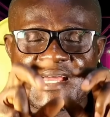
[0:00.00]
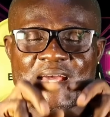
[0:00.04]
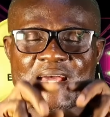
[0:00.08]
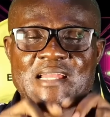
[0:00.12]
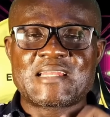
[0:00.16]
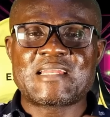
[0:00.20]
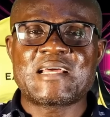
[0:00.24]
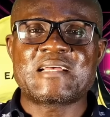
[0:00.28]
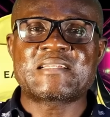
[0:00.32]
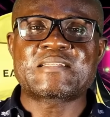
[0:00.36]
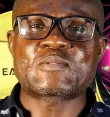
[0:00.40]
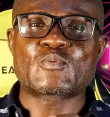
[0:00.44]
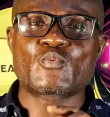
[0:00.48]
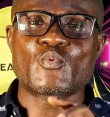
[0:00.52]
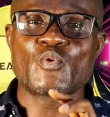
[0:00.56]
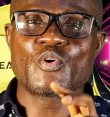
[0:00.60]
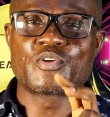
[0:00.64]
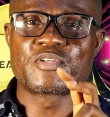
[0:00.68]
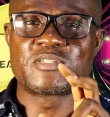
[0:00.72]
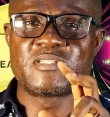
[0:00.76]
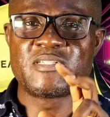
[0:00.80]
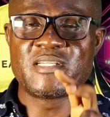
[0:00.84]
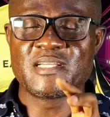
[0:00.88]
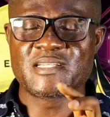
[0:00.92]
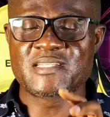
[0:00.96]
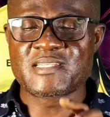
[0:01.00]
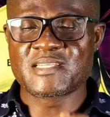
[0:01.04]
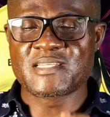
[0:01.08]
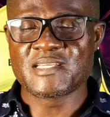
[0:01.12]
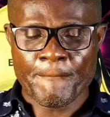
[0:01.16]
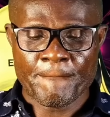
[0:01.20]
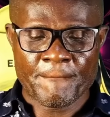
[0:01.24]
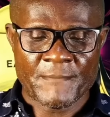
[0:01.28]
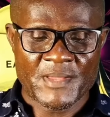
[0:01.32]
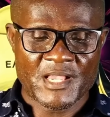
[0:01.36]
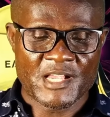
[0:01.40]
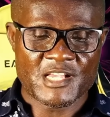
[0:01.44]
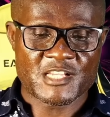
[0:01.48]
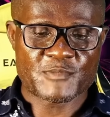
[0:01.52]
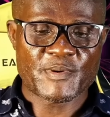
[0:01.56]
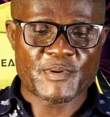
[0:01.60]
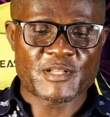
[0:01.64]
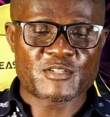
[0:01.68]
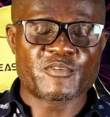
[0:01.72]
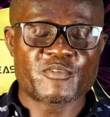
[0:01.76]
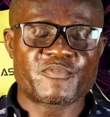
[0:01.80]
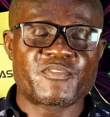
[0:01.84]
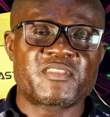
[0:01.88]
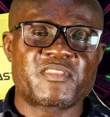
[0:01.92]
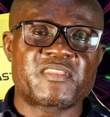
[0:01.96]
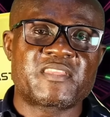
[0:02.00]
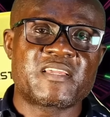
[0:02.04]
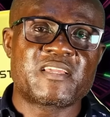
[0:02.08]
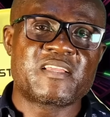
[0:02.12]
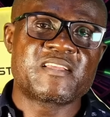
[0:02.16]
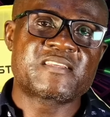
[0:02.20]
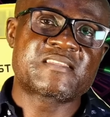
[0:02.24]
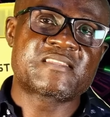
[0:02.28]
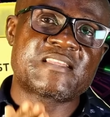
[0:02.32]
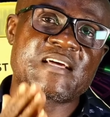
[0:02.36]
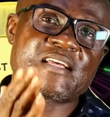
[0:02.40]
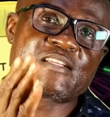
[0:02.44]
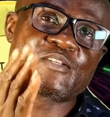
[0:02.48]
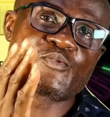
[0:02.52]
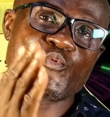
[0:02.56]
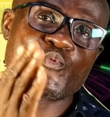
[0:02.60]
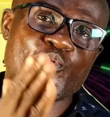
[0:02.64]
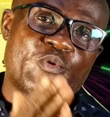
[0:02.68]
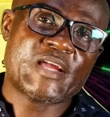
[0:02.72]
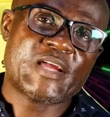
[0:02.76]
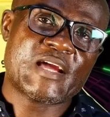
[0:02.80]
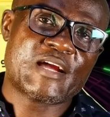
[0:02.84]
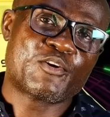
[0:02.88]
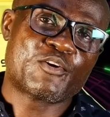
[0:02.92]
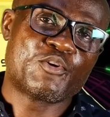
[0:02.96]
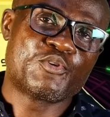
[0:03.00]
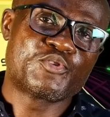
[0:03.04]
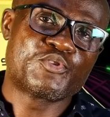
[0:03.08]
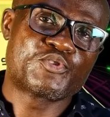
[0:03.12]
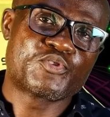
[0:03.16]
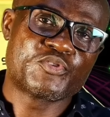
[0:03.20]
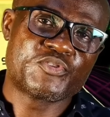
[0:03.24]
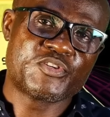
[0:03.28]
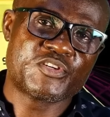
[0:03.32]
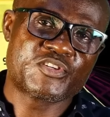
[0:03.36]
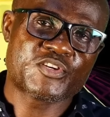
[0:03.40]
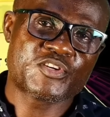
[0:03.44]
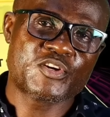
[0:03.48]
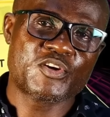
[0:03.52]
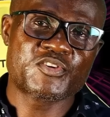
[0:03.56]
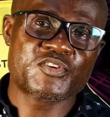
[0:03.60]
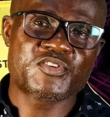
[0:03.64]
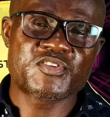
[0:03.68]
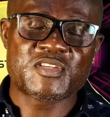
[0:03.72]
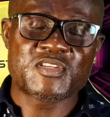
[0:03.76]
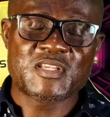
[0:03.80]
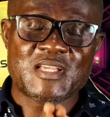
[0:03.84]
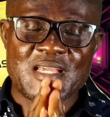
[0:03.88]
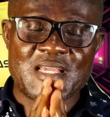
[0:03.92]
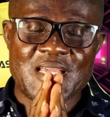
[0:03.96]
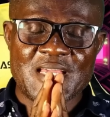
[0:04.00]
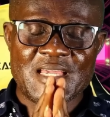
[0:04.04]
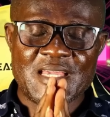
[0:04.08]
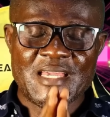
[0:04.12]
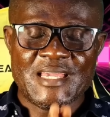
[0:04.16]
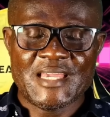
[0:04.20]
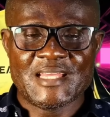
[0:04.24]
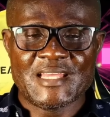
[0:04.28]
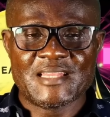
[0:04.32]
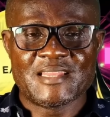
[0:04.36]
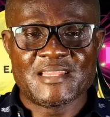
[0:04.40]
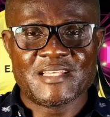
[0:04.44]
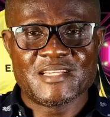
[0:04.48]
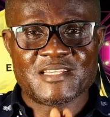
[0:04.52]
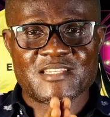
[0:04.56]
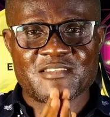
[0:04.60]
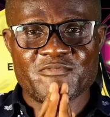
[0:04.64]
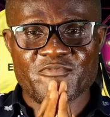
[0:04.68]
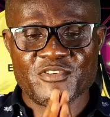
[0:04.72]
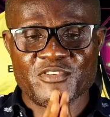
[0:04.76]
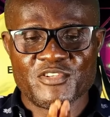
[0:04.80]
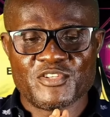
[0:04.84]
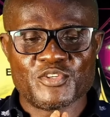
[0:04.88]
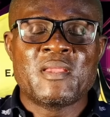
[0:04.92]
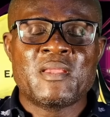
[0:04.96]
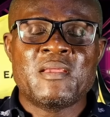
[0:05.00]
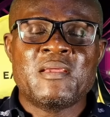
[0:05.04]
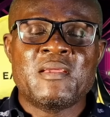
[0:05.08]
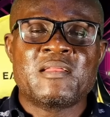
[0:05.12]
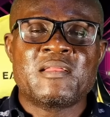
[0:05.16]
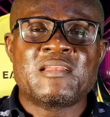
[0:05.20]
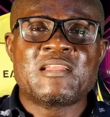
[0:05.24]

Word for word: And that word dating is part of the things that we are going to discuss in this video.